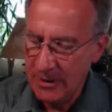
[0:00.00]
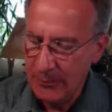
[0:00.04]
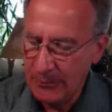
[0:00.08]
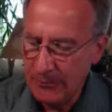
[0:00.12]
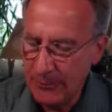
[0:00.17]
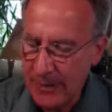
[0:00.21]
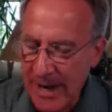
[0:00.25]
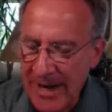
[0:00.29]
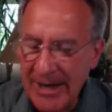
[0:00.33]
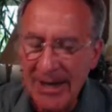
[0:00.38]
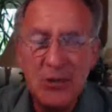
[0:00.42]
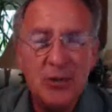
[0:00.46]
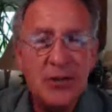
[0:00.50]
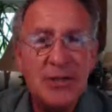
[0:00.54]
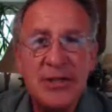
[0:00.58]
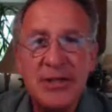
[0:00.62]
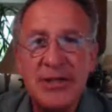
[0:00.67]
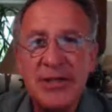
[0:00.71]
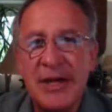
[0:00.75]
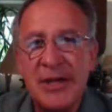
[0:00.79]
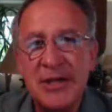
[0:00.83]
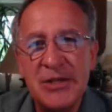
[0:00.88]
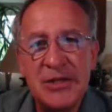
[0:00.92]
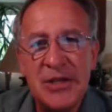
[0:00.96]

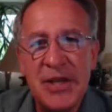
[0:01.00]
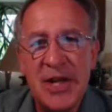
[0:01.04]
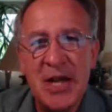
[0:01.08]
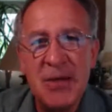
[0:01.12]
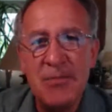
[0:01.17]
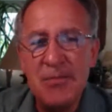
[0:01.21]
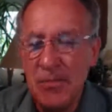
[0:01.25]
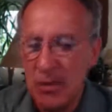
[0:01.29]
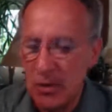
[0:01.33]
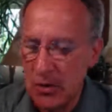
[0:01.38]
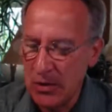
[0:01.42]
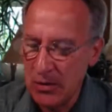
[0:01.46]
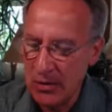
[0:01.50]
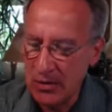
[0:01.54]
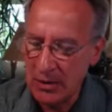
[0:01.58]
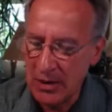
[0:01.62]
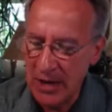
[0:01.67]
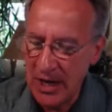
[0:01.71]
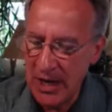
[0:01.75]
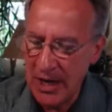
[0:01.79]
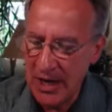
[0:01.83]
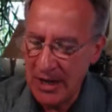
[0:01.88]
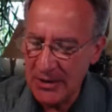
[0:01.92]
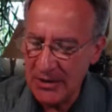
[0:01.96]
Franklin's example
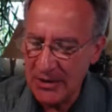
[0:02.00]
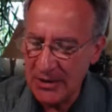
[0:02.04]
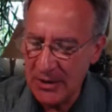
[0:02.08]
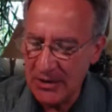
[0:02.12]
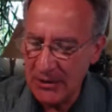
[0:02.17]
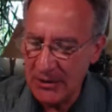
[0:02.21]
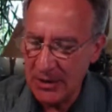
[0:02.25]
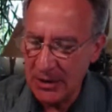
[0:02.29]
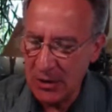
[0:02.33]
lies at the